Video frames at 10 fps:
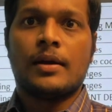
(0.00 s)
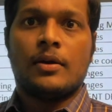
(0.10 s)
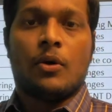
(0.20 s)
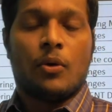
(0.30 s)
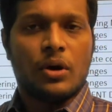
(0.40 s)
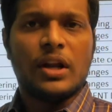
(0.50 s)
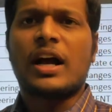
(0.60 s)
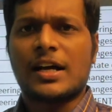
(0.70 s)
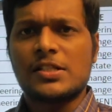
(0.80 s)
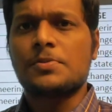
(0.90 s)
only
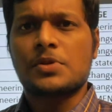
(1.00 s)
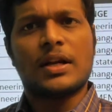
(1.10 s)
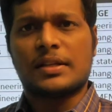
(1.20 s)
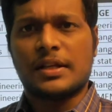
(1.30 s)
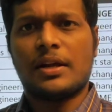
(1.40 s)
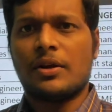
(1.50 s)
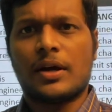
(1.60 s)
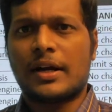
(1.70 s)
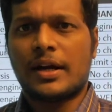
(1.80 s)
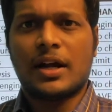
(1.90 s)
conceptual and theory you are
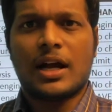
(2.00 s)
getting